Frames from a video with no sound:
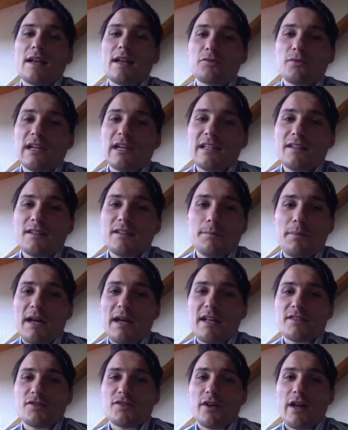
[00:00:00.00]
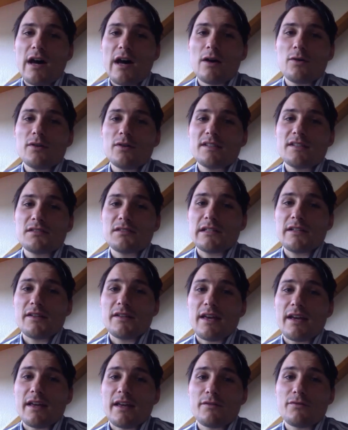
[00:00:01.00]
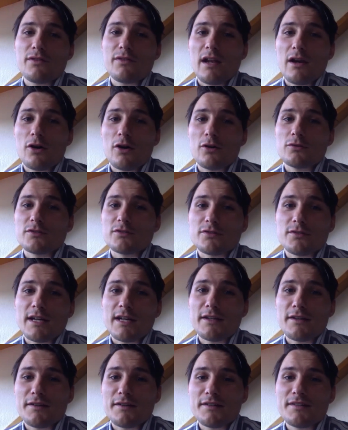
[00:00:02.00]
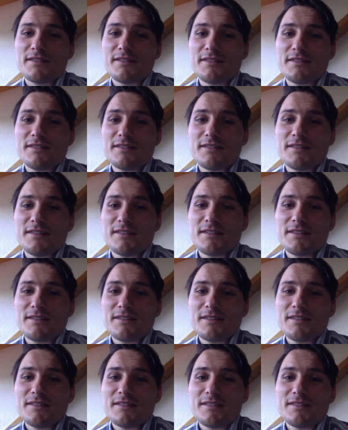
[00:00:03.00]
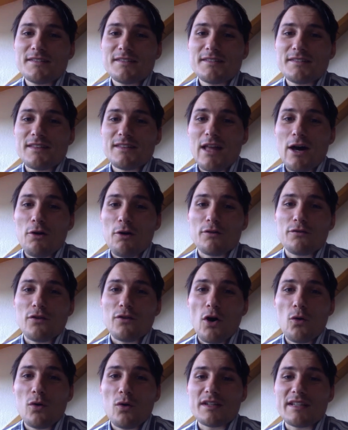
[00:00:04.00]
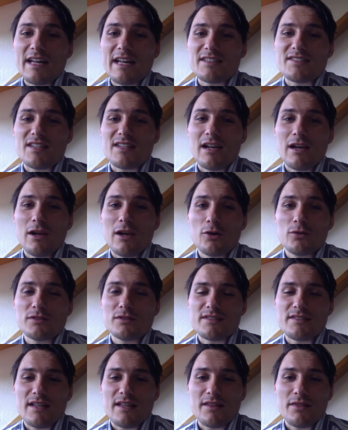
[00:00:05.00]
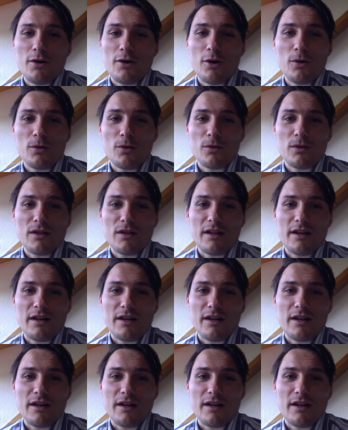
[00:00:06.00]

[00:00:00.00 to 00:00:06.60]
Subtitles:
really depends on how easily they give their loans, right? Now, if no one gets their loans, then the whole